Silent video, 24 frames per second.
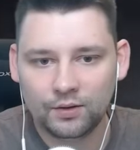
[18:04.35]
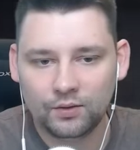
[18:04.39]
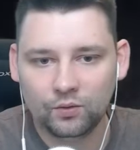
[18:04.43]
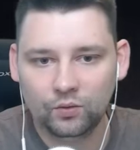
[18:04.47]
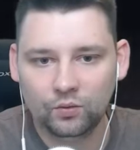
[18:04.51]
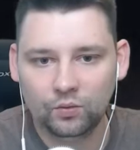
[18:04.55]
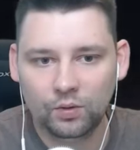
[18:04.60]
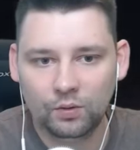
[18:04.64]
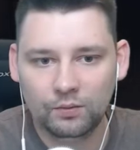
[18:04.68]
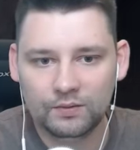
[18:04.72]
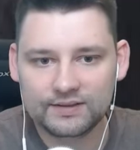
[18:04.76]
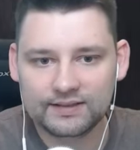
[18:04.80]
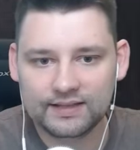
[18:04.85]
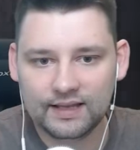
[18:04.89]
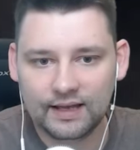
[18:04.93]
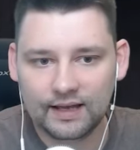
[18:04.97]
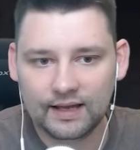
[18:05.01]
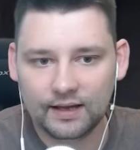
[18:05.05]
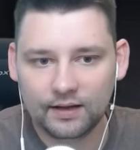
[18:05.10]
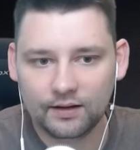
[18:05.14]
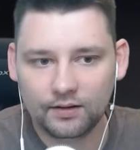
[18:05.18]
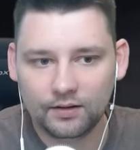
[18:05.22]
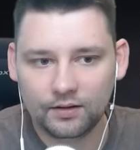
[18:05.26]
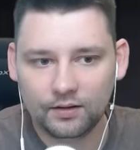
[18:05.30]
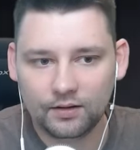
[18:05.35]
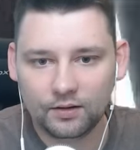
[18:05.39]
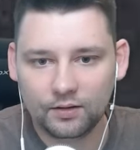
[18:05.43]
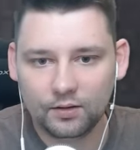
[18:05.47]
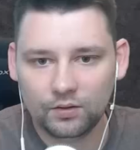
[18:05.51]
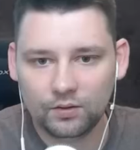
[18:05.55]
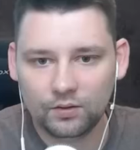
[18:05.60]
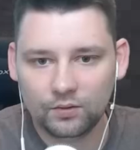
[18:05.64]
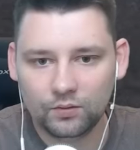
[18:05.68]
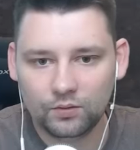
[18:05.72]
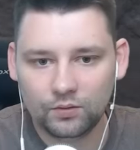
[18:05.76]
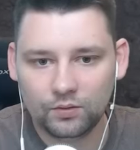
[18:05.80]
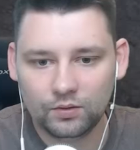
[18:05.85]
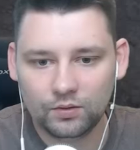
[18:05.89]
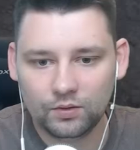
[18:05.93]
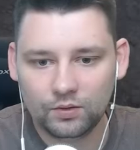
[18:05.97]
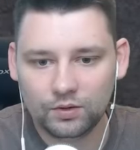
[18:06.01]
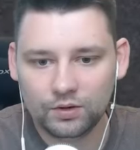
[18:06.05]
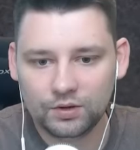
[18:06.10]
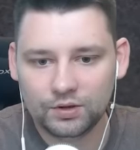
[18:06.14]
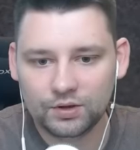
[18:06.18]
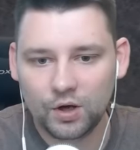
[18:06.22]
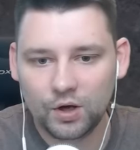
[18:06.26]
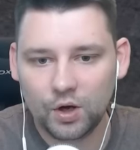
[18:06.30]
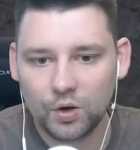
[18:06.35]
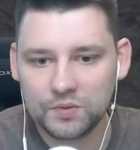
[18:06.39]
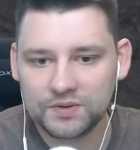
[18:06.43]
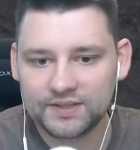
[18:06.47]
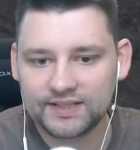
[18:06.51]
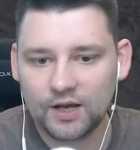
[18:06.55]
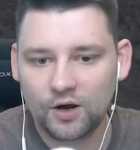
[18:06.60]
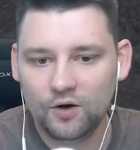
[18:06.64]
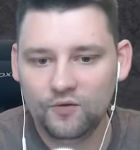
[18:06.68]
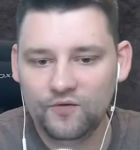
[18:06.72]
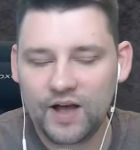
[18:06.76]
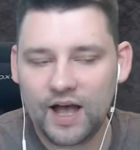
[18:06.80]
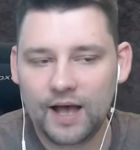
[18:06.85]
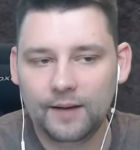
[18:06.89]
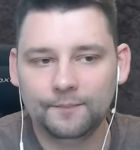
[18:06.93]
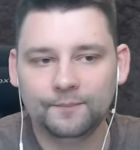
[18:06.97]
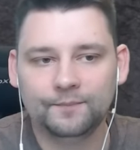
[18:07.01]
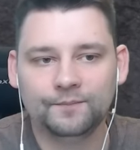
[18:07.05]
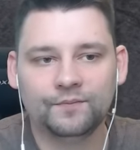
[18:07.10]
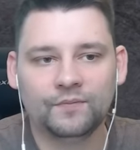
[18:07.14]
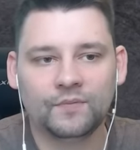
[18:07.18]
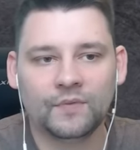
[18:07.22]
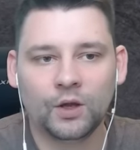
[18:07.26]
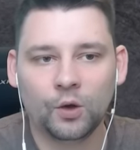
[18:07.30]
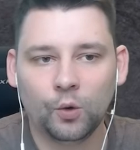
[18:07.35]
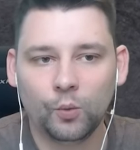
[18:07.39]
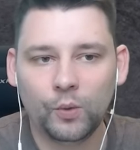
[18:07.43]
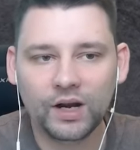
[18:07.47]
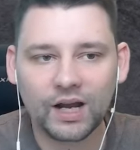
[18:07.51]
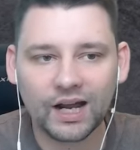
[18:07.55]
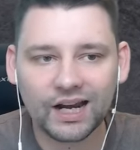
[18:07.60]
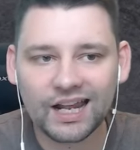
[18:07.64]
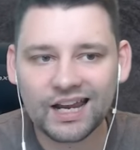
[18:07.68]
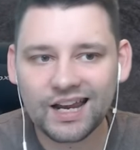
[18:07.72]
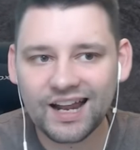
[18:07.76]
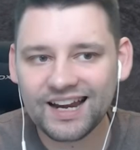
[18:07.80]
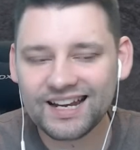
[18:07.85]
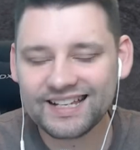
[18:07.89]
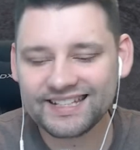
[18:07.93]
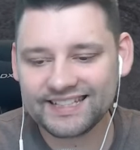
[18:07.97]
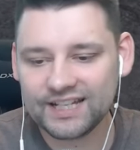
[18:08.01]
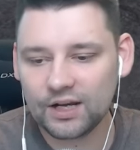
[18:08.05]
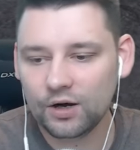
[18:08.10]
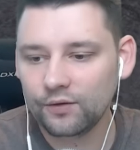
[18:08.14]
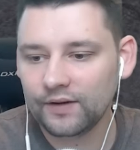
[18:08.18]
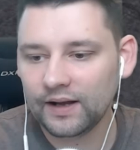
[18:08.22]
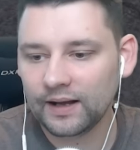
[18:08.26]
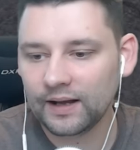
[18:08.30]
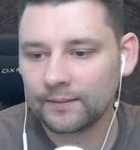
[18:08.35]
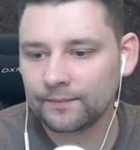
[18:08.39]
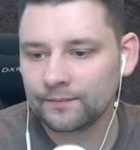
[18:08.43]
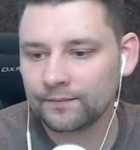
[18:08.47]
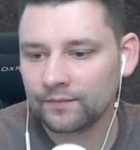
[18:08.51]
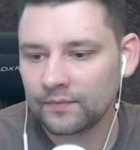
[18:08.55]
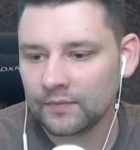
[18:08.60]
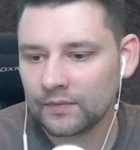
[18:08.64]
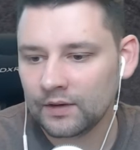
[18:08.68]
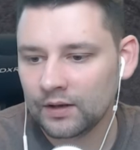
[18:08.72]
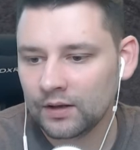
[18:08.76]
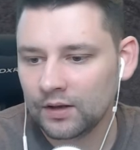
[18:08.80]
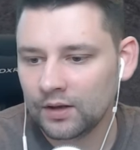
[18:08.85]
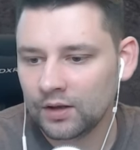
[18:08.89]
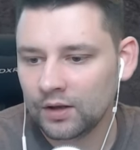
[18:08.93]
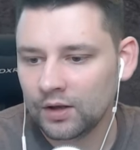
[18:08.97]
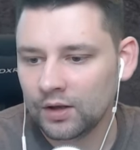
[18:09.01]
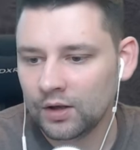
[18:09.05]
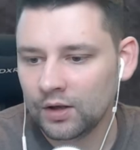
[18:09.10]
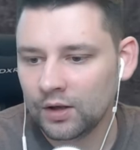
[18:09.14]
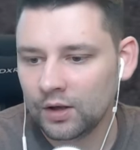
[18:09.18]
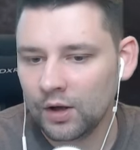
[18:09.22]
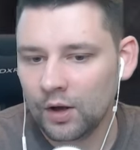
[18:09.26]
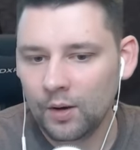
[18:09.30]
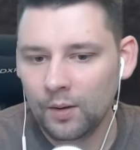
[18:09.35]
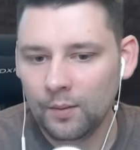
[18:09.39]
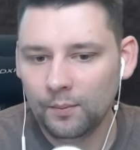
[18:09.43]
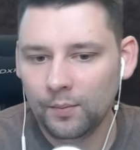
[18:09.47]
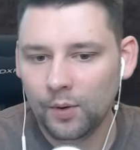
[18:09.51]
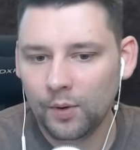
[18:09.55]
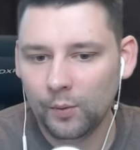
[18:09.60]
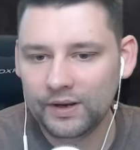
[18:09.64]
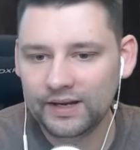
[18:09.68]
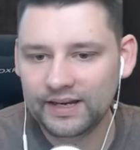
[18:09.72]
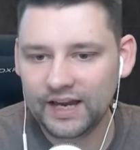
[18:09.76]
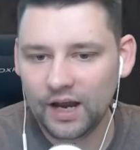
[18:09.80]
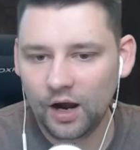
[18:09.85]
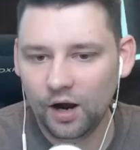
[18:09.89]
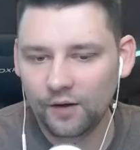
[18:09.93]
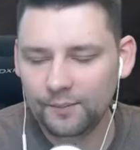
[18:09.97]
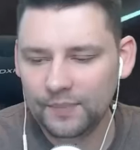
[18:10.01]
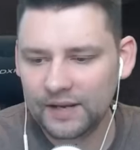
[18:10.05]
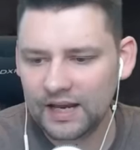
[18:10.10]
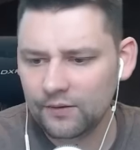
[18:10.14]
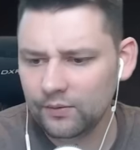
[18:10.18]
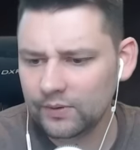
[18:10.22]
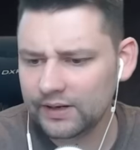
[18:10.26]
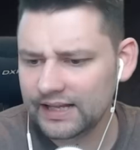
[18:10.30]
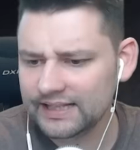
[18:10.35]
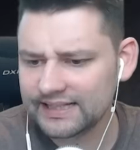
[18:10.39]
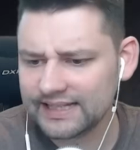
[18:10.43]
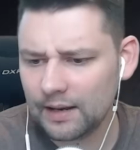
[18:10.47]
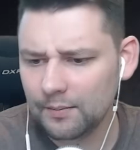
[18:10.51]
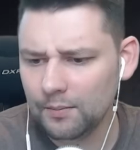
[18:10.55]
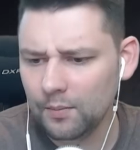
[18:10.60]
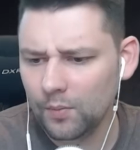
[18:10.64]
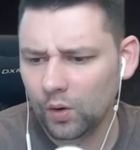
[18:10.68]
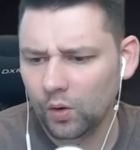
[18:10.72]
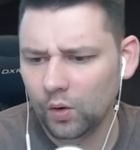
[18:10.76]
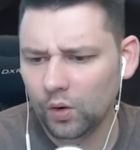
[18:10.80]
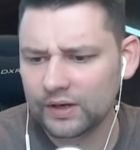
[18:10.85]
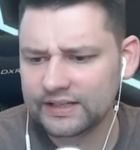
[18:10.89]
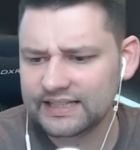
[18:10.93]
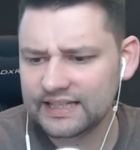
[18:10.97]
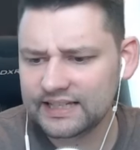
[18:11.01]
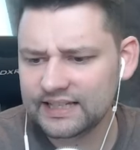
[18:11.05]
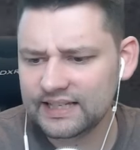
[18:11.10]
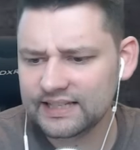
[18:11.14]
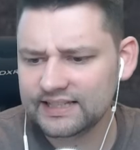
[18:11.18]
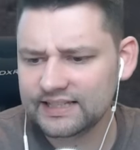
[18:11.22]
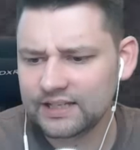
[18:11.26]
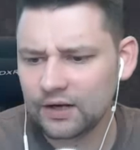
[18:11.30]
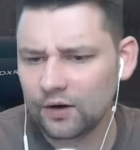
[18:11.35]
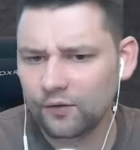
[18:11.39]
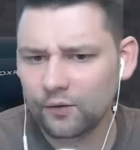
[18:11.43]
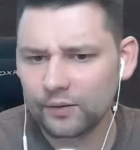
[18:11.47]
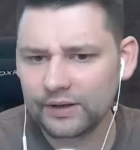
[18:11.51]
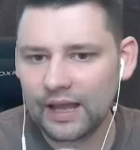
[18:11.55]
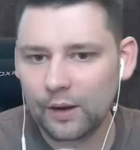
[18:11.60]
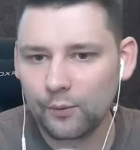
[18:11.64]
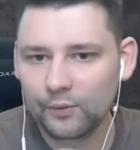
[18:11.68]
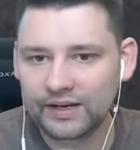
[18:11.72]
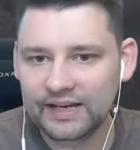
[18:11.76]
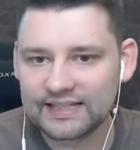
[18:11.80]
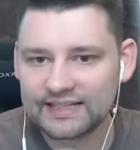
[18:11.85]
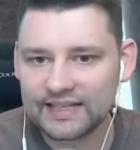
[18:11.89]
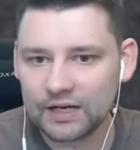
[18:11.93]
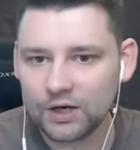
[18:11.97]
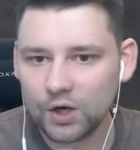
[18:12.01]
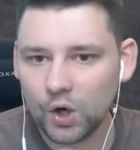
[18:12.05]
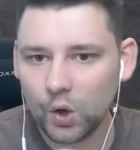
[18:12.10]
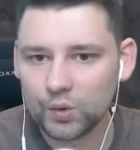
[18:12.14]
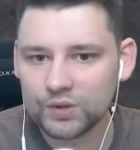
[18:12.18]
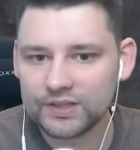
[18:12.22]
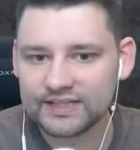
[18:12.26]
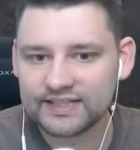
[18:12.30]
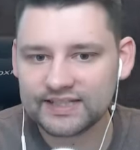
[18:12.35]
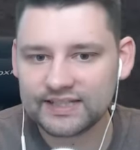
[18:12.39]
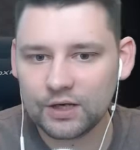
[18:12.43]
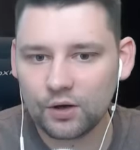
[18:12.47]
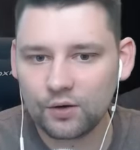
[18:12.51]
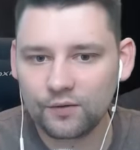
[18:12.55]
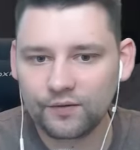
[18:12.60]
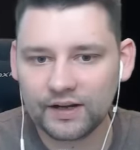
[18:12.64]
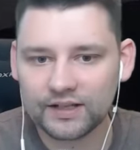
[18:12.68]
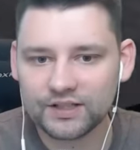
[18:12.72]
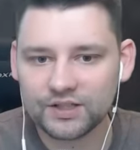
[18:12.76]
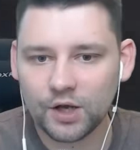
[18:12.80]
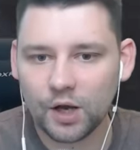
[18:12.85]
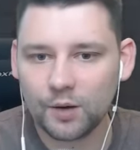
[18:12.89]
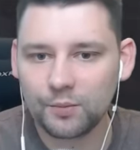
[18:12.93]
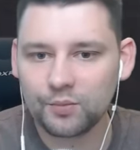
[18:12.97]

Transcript: Ooh, what was that? Oh, silver. We got a lot of silver. But I believe we need to get more. Is it the silver? Yeah, we need to get loads of silver to